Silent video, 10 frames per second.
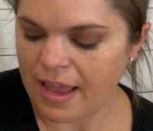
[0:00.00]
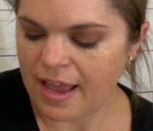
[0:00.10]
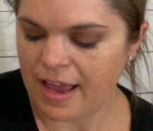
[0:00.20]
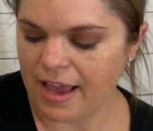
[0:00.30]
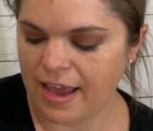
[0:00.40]

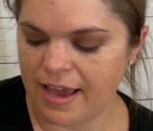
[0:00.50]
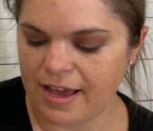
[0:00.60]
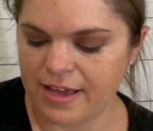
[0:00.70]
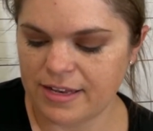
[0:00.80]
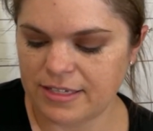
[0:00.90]

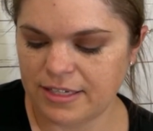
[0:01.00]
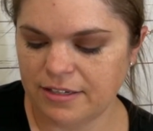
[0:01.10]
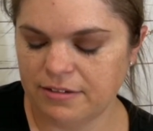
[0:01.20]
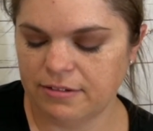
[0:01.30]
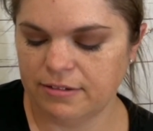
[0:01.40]
And
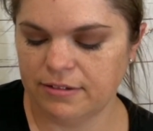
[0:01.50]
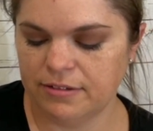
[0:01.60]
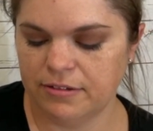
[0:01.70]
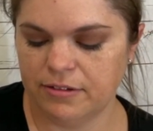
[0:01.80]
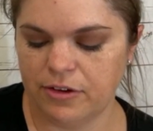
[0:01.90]

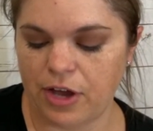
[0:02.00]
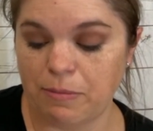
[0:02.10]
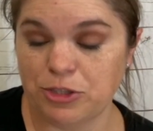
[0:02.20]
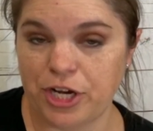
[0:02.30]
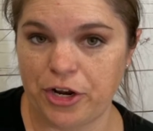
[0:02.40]
okay, I'm gonna
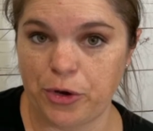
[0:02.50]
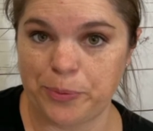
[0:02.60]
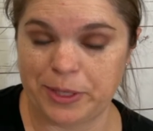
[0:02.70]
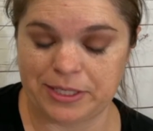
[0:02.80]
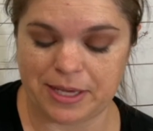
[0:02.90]
try to open
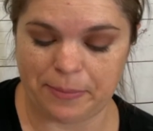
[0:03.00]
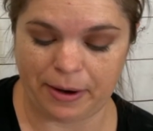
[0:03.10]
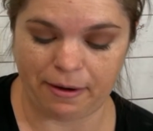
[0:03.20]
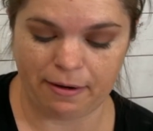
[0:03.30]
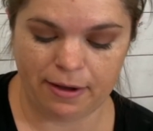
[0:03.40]
this up
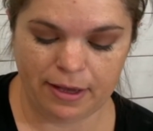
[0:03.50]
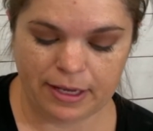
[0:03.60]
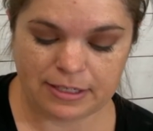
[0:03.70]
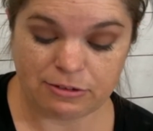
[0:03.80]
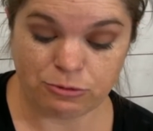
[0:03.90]
here
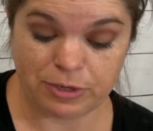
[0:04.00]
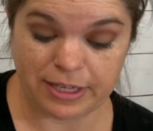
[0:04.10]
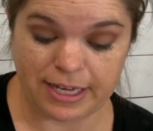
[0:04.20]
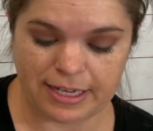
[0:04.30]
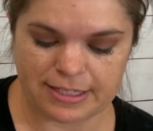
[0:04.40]
because I was
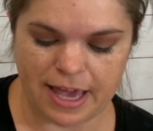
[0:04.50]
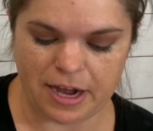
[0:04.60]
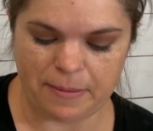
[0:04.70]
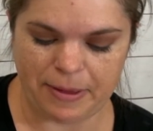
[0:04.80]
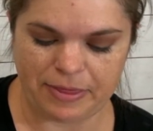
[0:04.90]
really excited
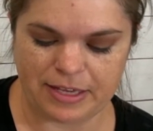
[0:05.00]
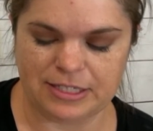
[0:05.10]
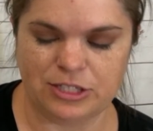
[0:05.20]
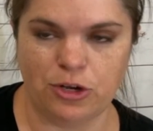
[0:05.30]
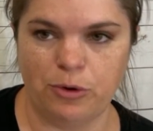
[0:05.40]
about this, and
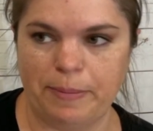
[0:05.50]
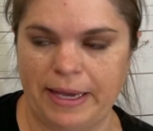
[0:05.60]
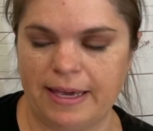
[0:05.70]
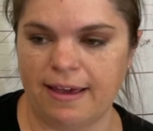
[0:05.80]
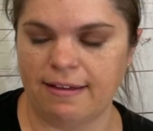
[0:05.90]
so were my
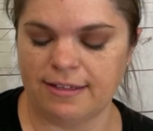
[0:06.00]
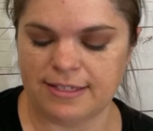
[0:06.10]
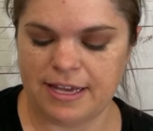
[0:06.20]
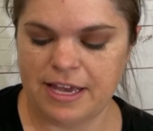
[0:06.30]
kids.